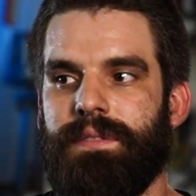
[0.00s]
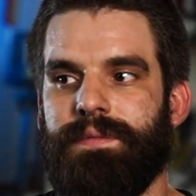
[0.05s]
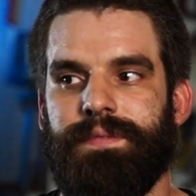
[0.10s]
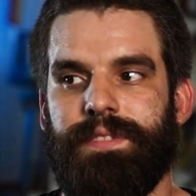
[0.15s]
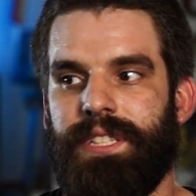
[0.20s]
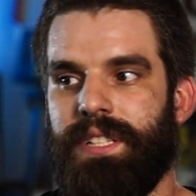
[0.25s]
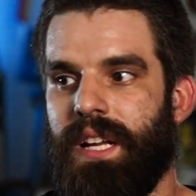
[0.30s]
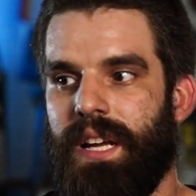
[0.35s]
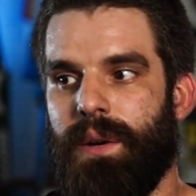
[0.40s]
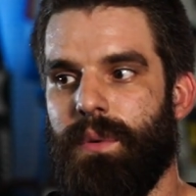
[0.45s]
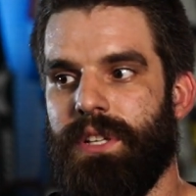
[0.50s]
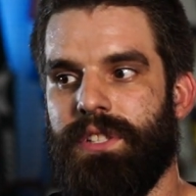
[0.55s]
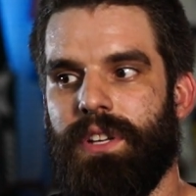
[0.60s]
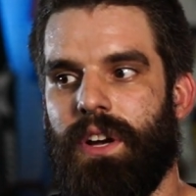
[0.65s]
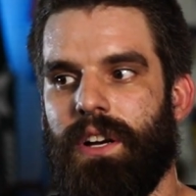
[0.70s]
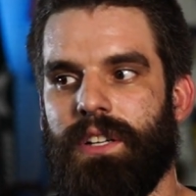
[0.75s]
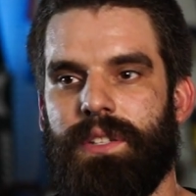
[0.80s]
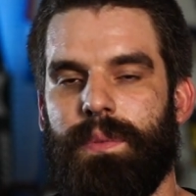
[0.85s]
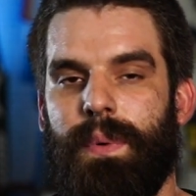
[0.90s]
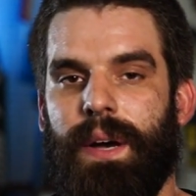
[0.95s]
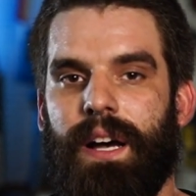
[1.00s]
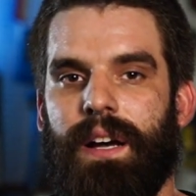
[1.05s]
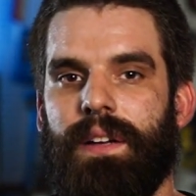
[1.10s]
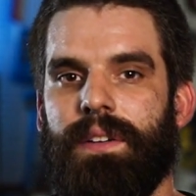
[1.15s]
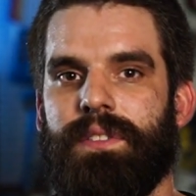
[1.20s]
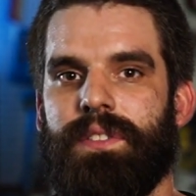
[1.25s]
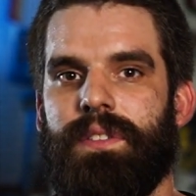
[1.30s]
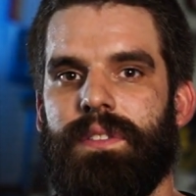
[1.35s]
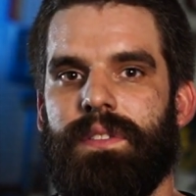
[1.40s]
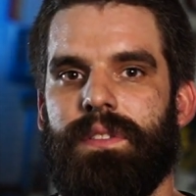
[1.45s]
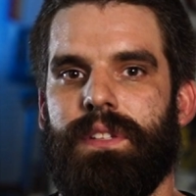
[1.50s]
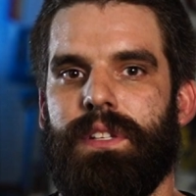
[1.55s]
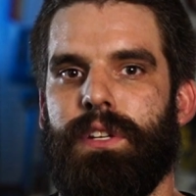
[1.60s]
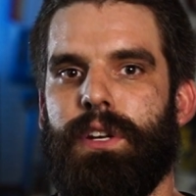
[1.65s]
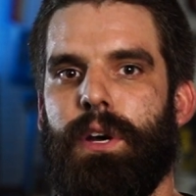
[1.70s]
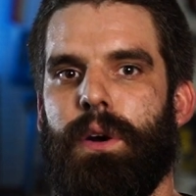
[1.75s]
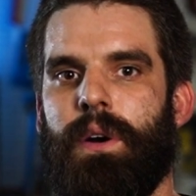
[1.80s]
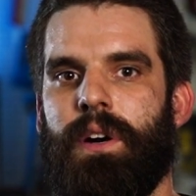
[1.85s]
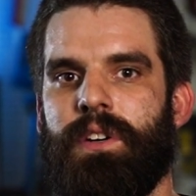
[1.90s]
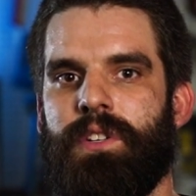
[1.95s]
Today we talked about
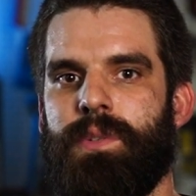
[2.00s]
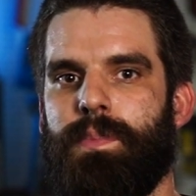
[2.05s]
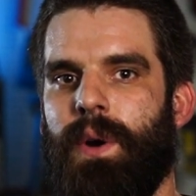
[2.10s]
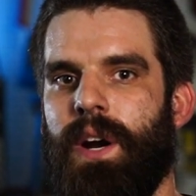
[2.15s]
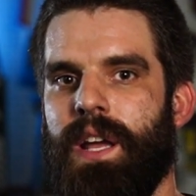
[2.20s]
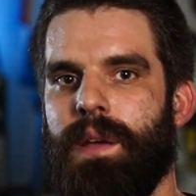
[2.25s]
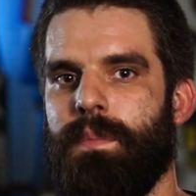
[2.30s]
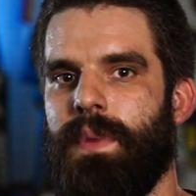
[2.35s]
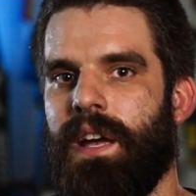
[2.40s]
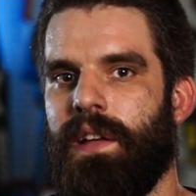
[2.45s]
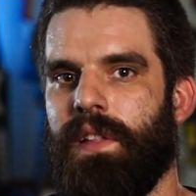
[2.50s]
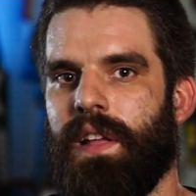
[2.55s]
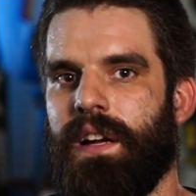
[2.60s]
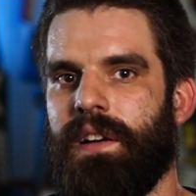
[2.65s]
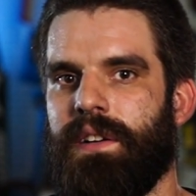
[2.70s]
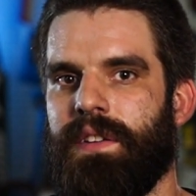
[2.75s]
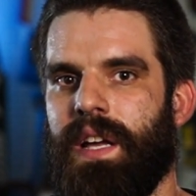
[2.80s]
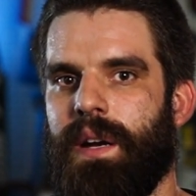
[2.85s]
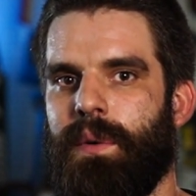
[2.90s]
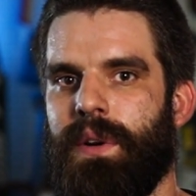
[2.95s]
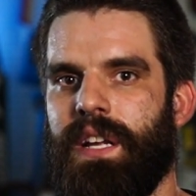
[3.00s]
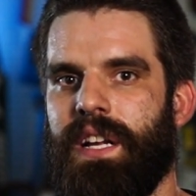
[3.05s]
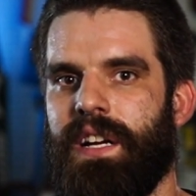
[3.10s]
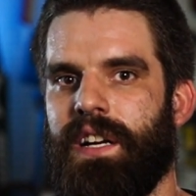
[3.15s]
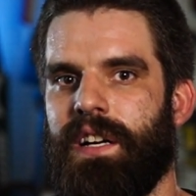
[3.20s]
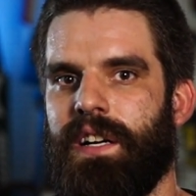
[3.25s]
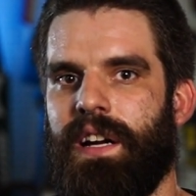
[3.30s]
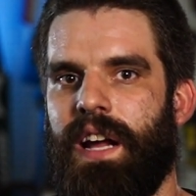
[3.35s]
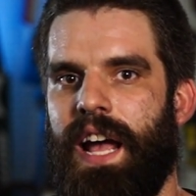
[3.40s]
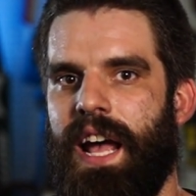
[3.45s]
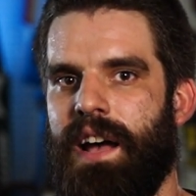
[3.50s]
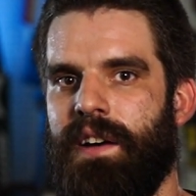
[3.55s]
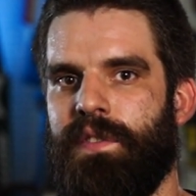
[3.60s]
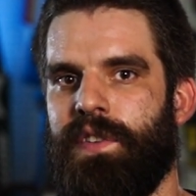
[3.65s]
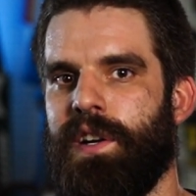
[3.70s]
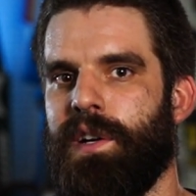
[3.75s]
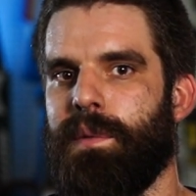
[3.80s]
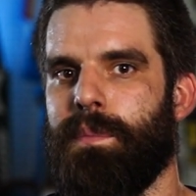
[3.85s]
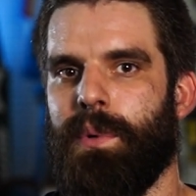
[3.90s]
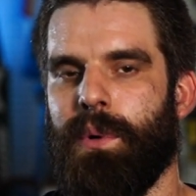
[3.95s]
our spray and bed liner that we have
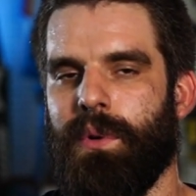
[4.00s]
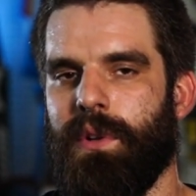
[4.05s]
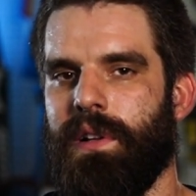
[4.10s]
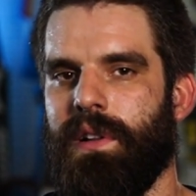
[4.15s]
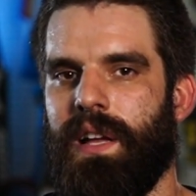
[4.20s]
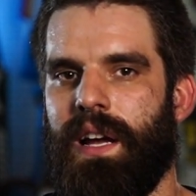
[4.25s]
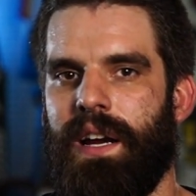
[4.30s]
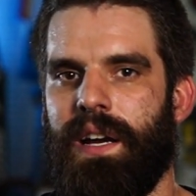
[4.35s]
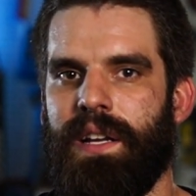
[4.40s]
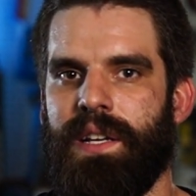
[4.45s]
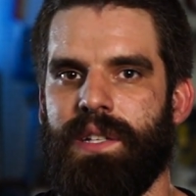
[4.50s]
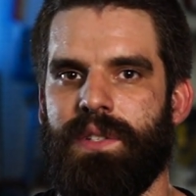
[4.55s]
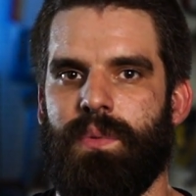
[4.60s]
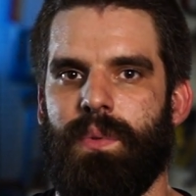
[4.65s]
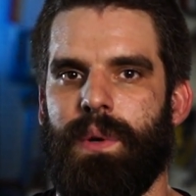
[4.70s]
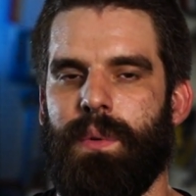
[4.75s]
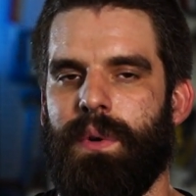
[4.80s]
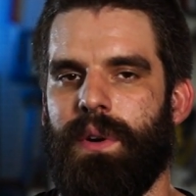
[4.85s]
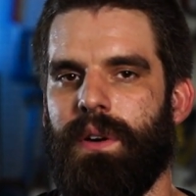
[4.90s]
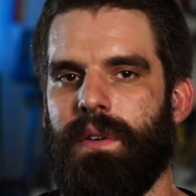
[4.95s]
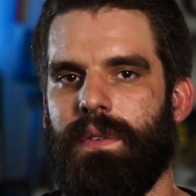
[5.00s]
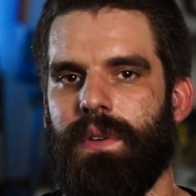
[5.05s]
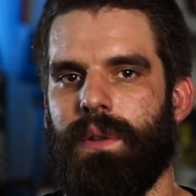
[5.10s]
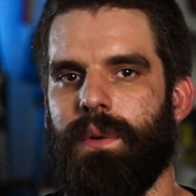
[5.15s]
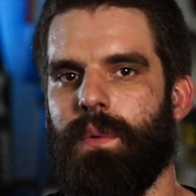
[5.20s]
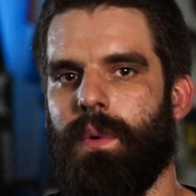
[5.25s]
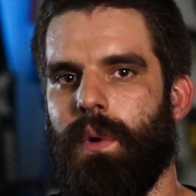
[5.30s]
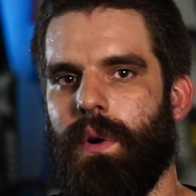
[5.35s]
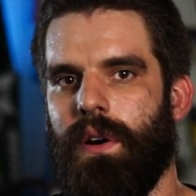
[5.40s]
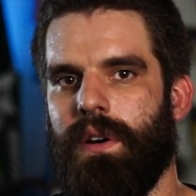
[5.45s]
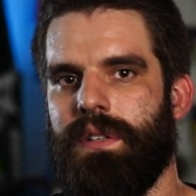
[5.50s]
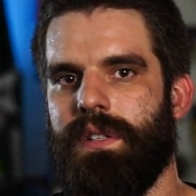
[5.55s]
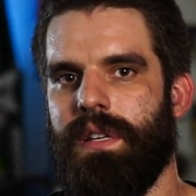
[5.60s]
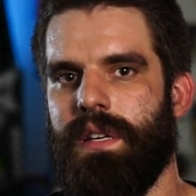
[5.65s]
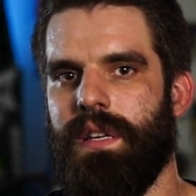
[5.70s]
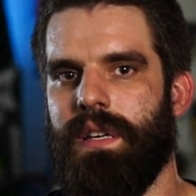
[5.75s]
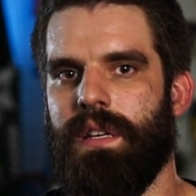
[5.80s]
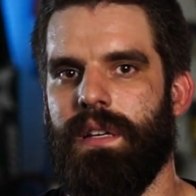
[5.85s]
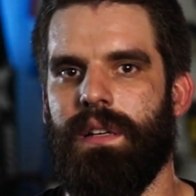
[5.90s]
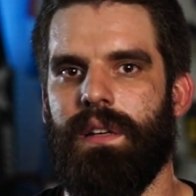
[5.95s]
here, bullet linings. We went over the
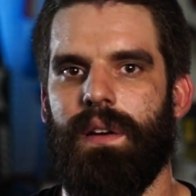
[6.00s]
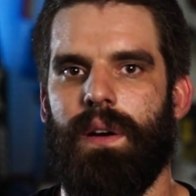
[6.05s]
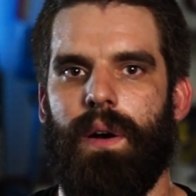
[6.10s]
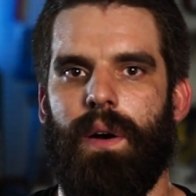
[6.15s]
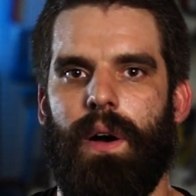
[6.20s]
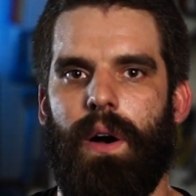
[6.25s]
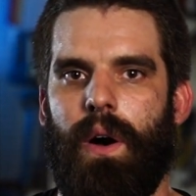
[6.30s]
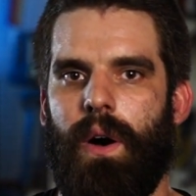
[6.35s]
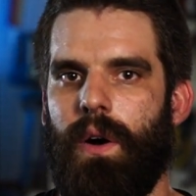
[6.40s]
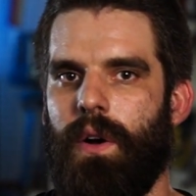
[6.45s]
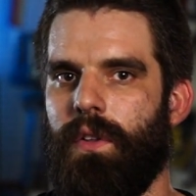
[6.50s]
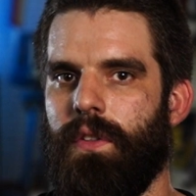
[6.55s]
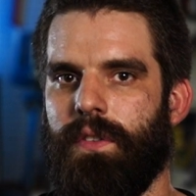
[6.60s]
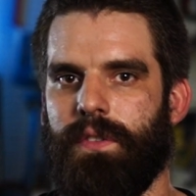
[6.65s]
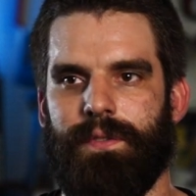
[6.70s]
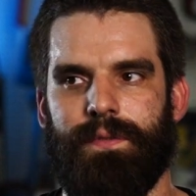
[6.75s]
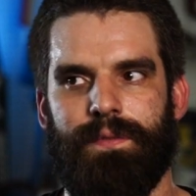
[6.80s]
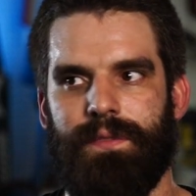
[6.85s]
warranty, all